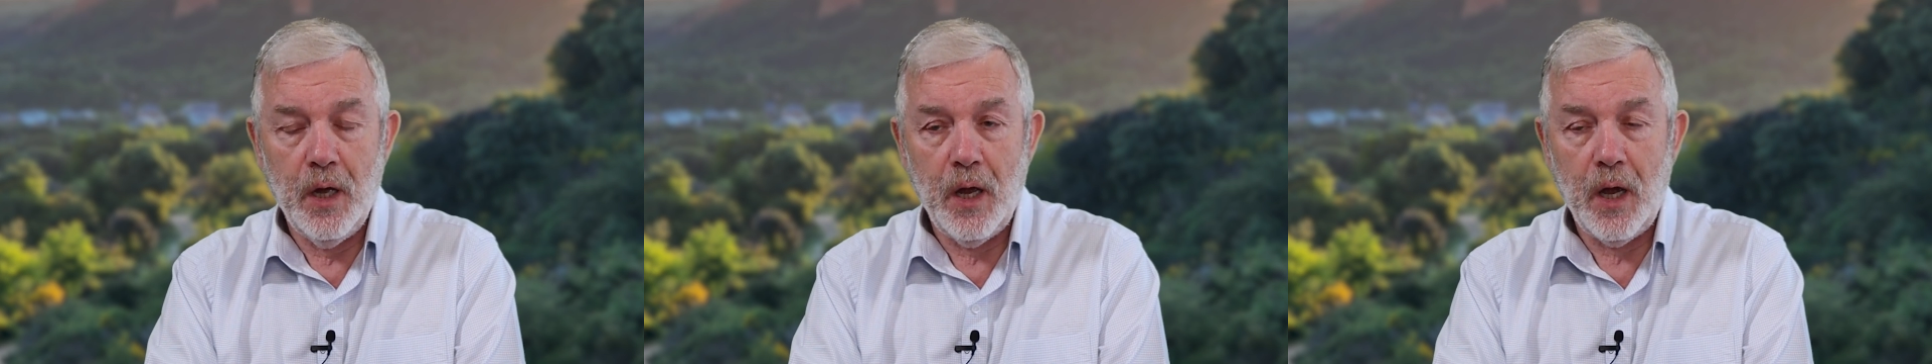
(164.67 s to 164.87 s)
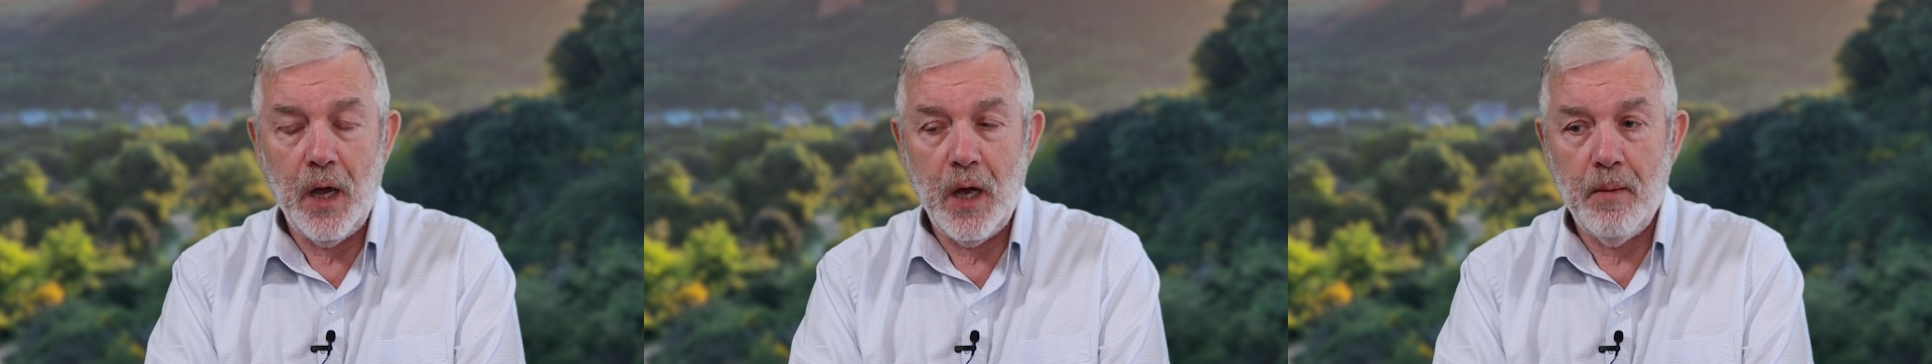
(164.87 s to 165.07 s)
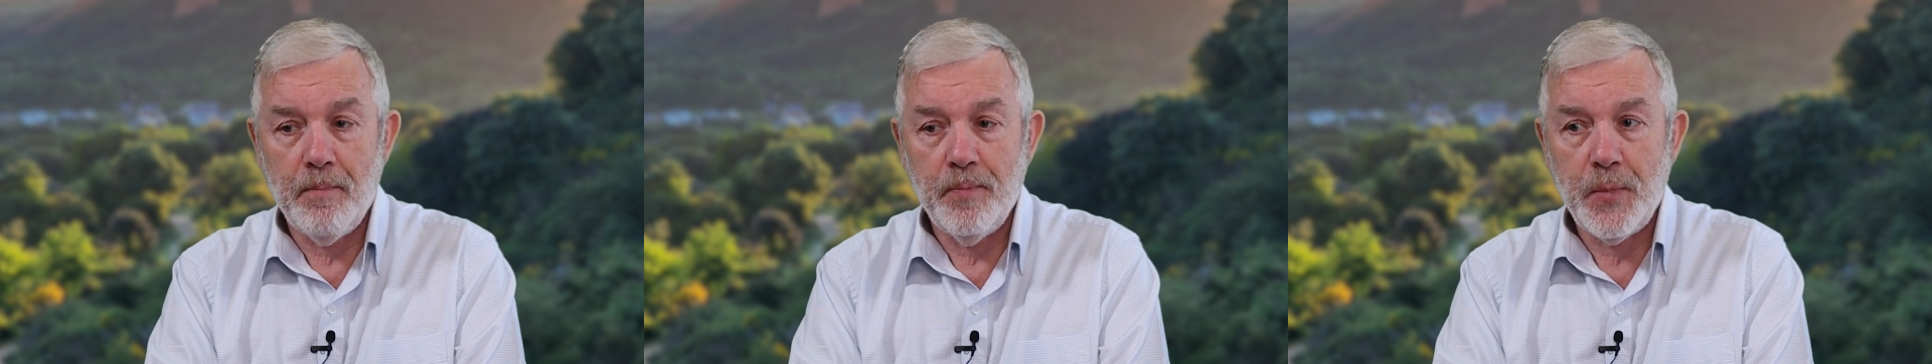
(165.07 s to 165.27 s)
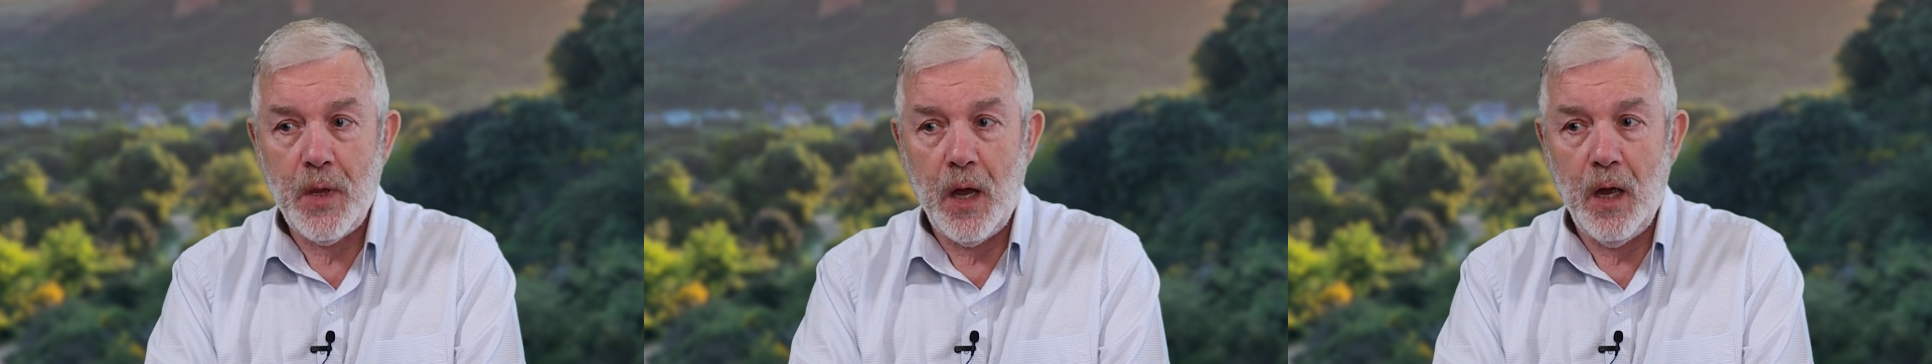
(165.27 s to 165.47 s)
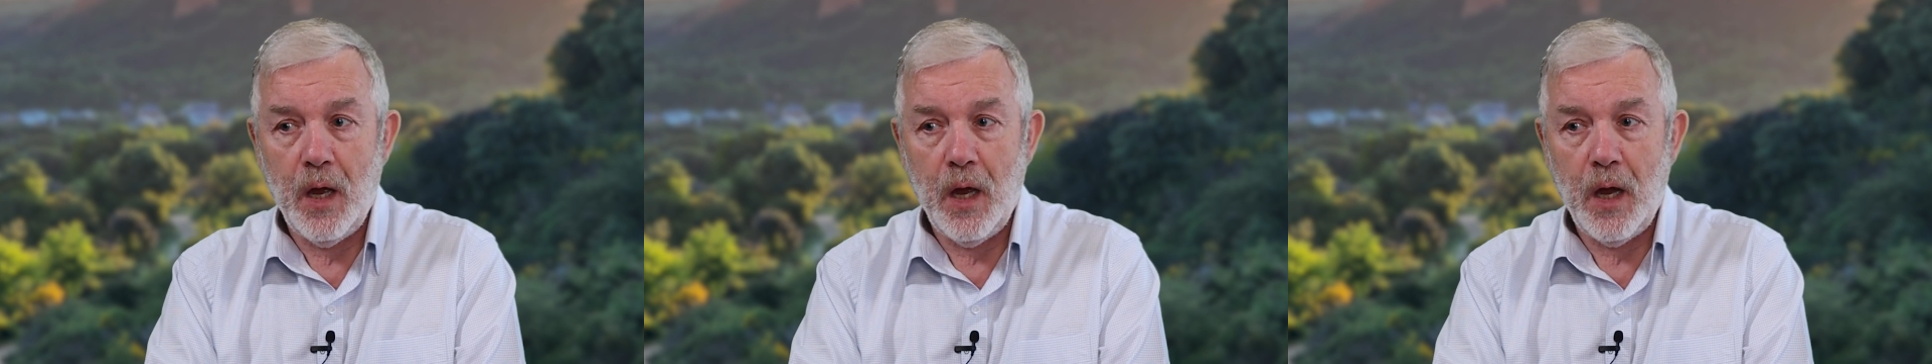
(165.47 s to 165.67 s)

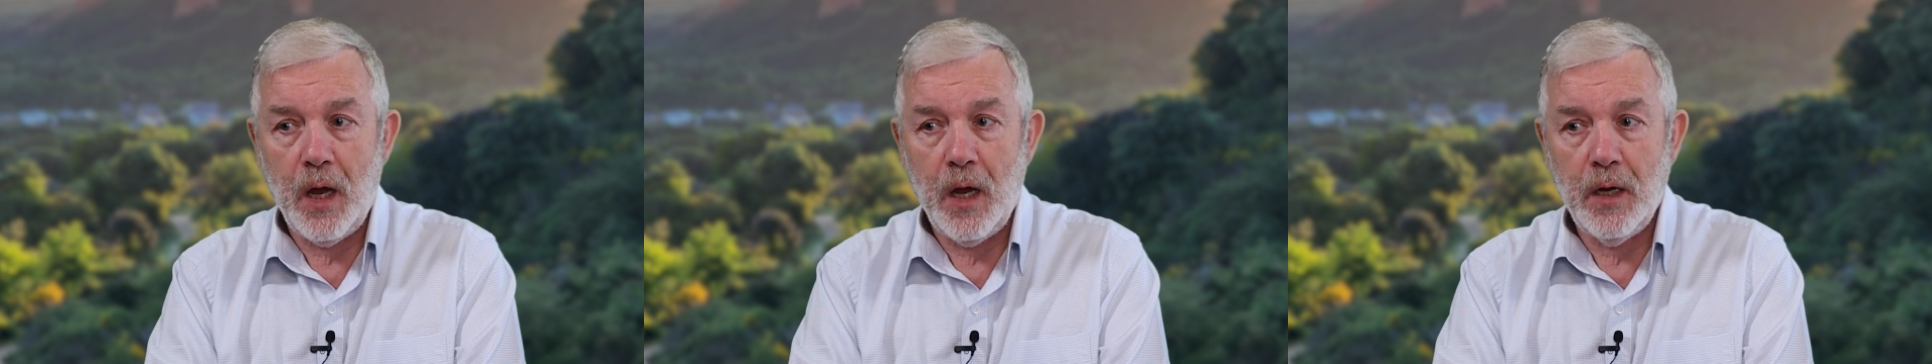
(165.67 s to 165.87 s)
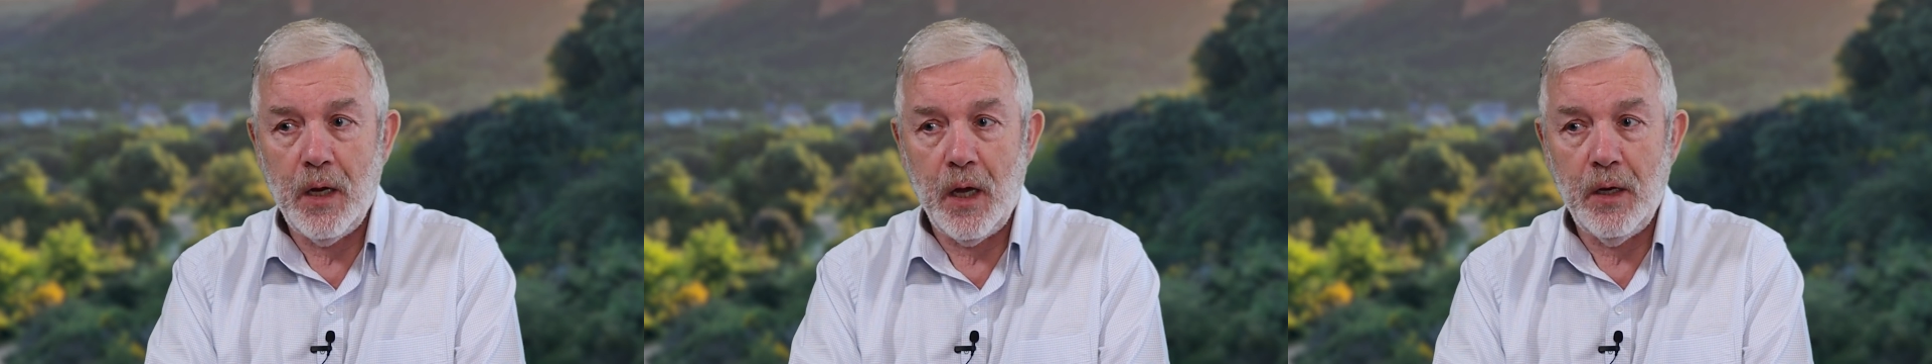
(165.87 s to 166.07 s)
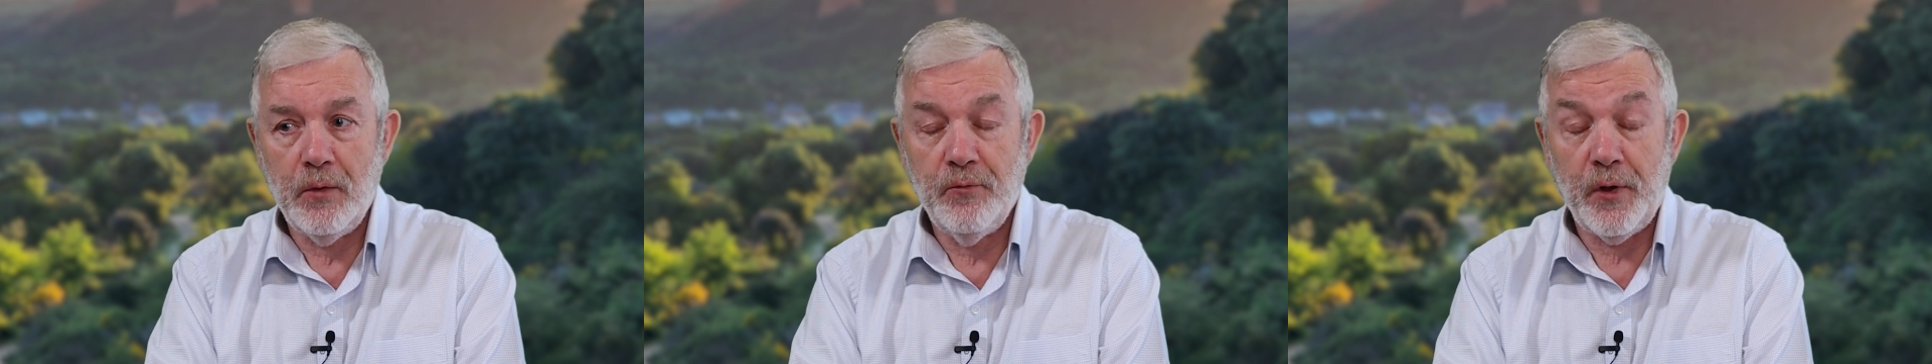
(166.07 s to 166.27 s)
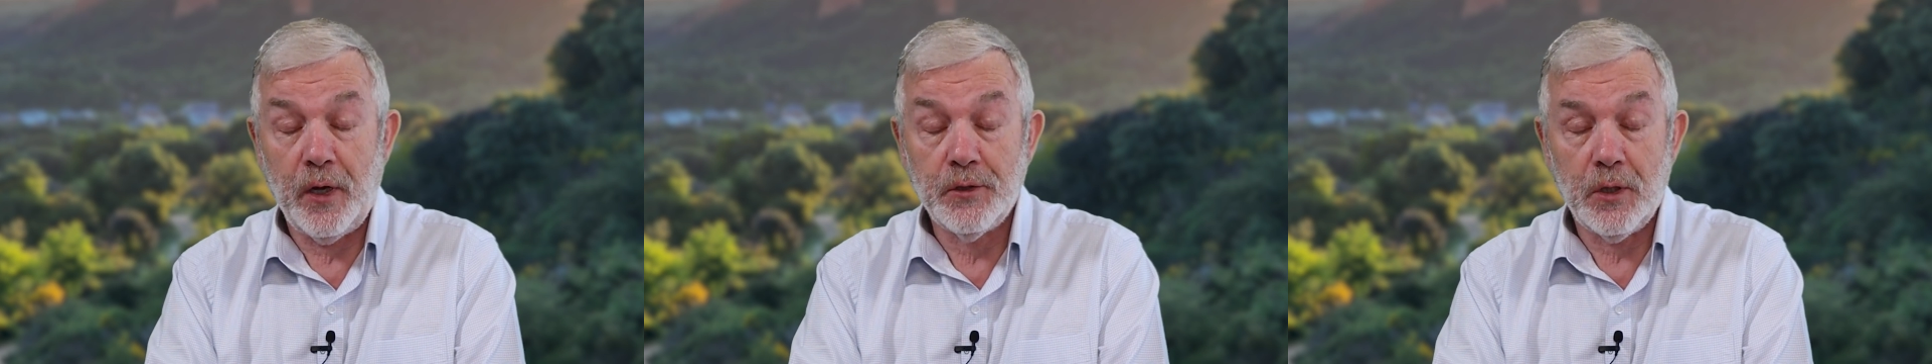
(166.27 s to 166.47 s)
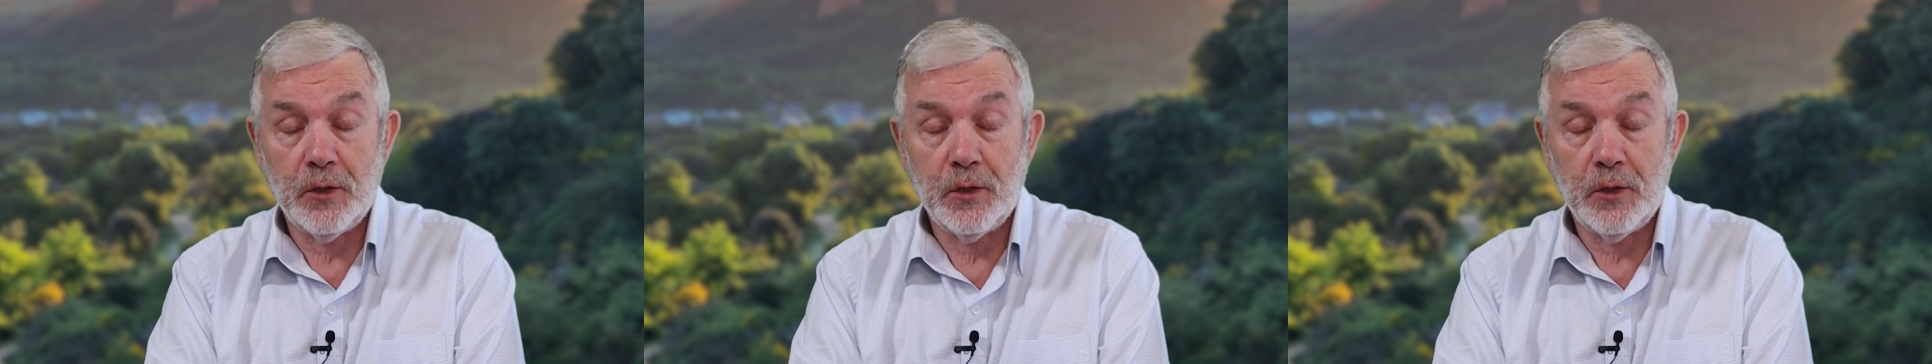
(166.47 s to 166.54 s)
And in fact,